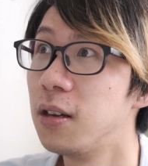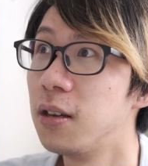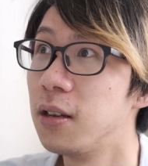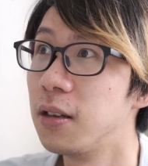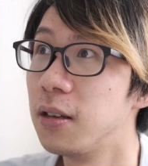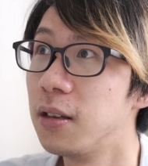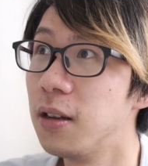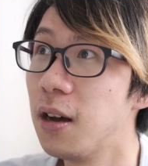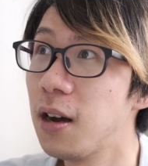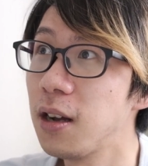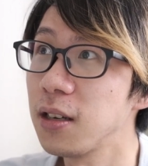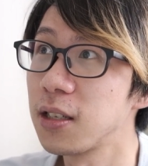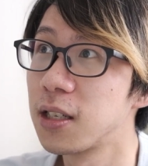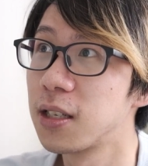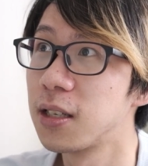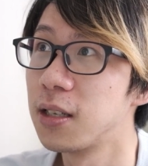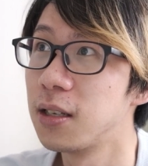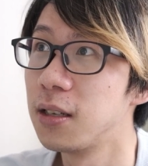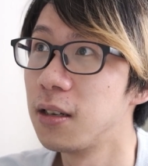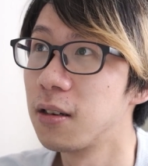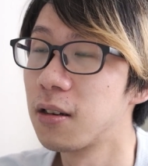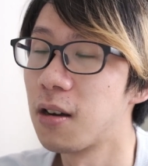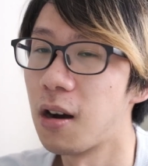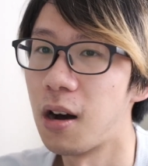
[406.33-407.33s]
not
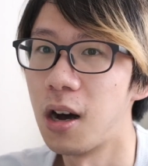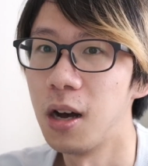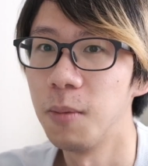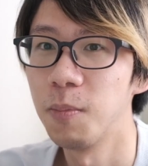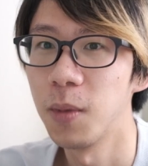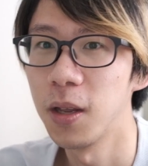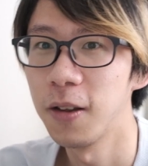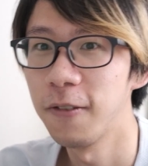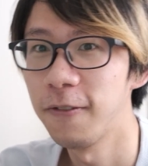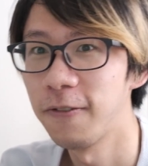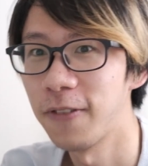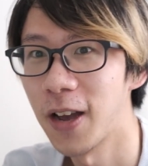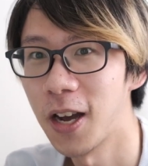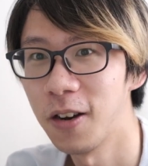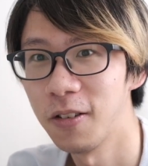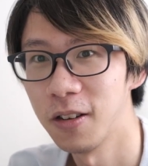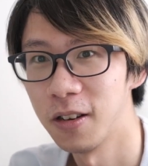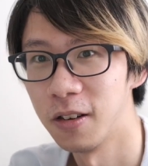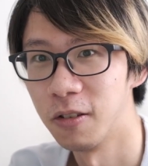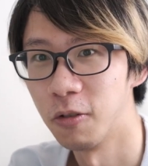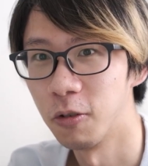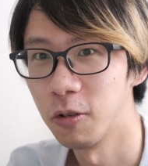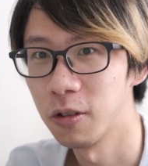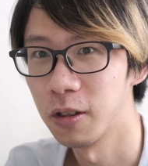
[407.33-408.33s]
common, found
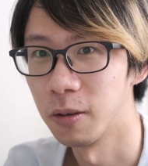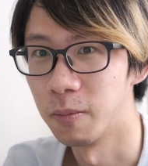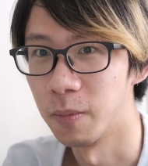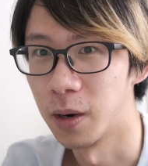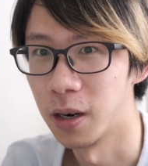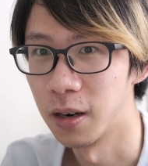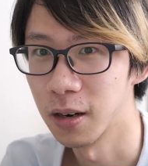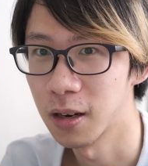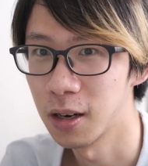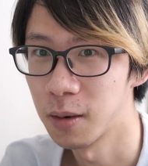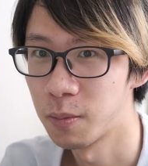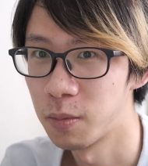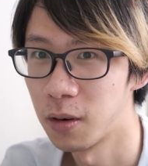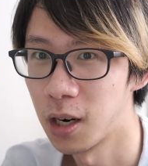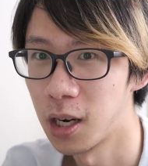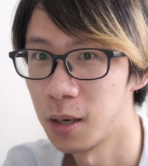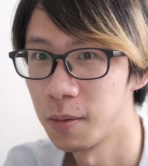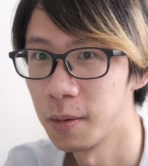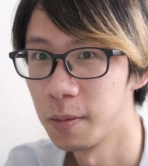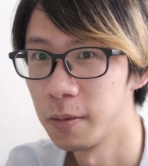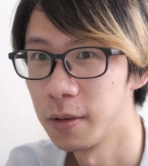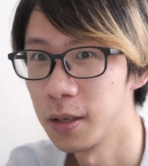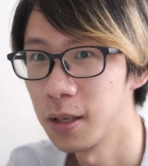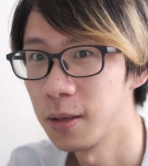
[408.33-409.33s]
in North America
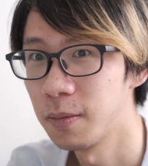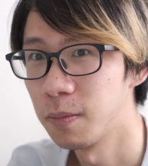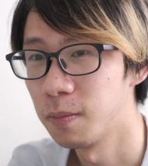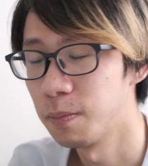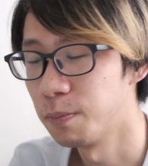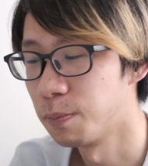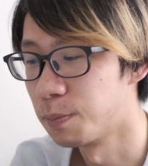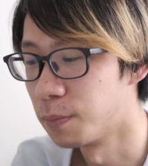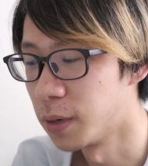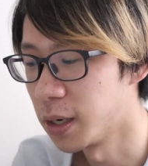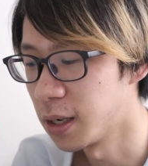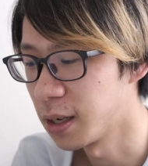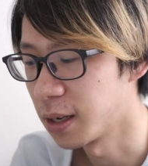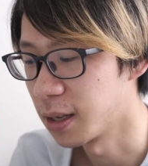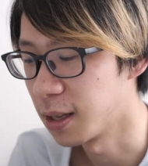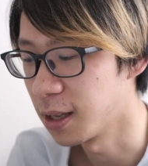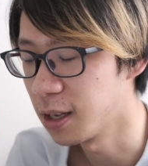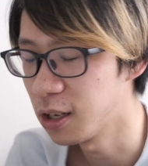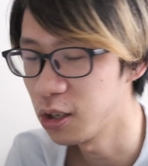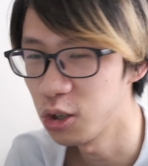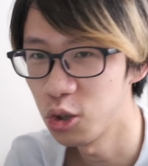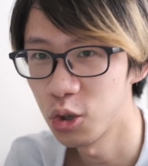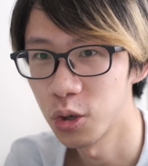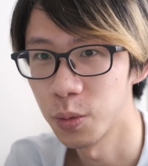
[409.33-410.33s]
probably, but
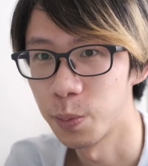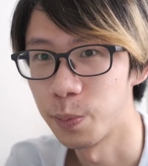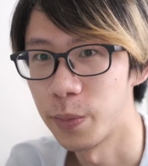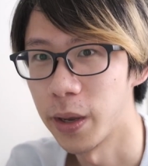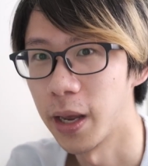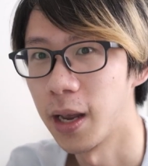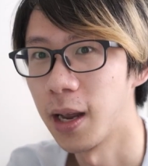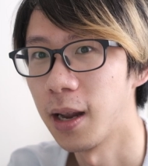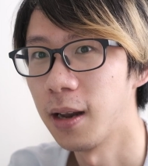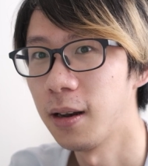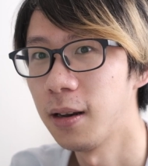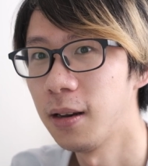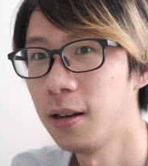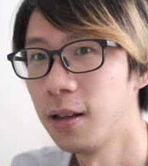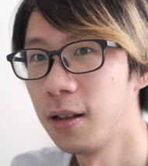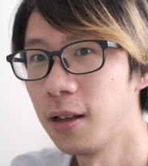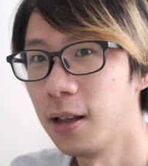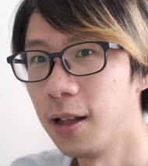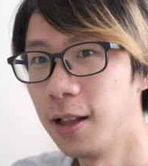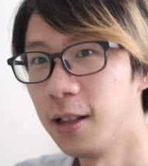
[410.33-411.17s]
in Japan,